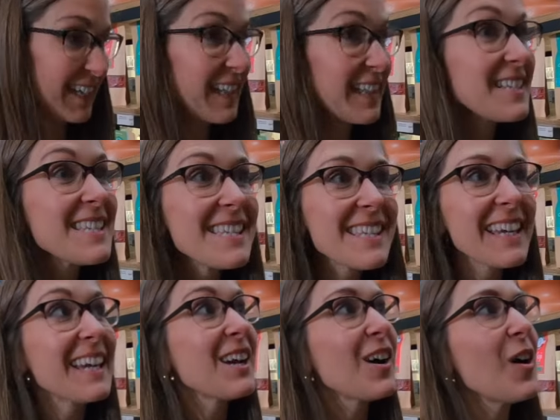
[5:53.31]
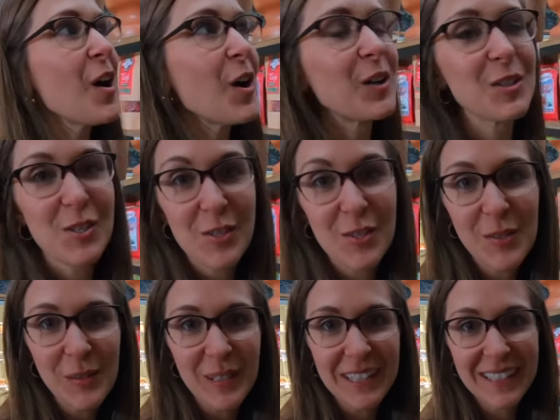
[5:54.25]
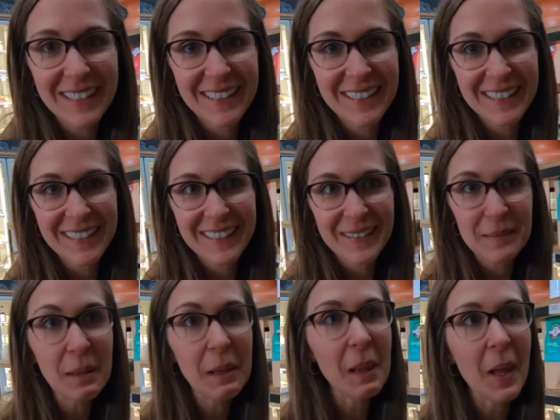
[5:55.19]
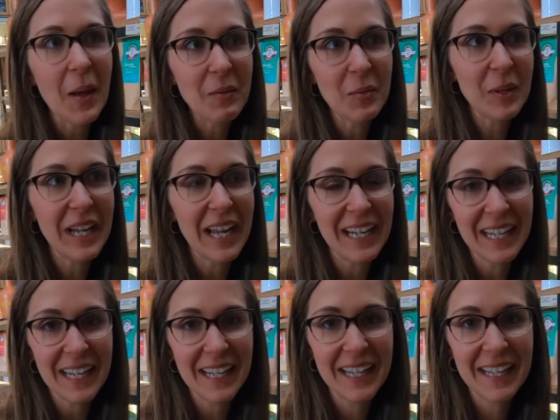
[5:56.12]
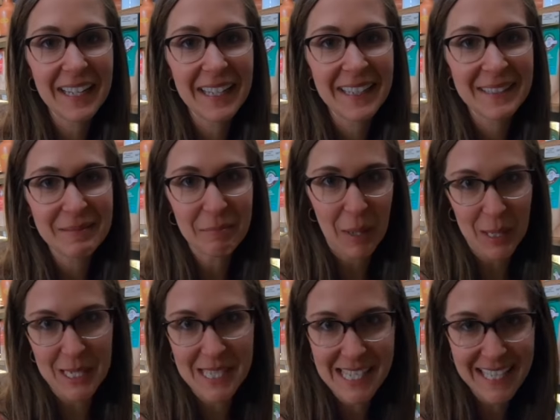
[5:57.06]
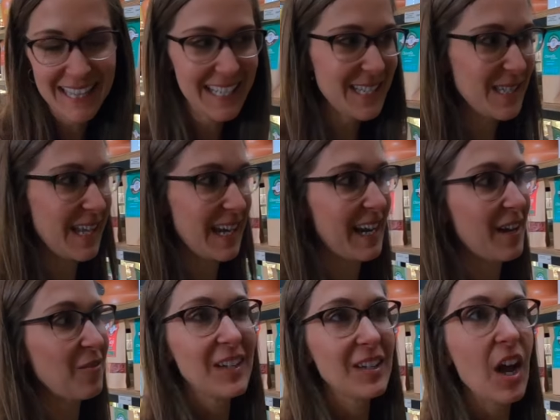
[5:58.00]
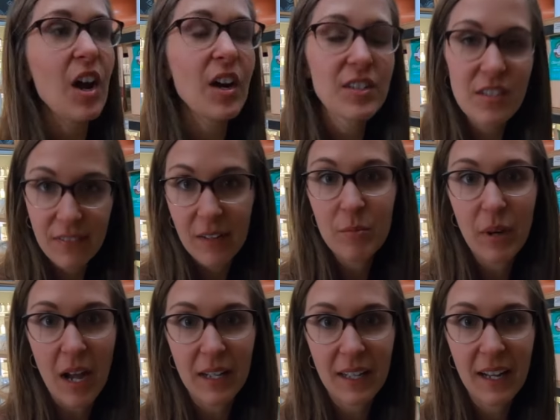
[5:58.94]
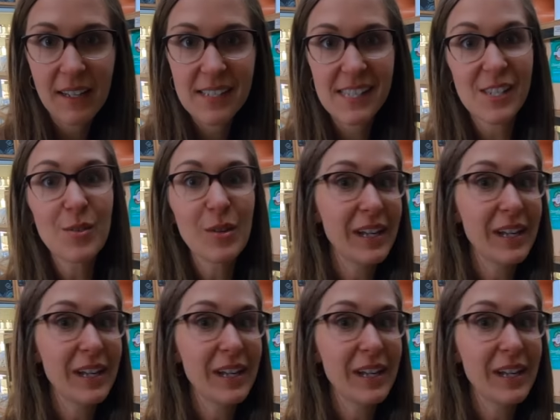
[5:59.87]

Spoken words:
This is like our store. We love organic markets like this that have hard to find products. You can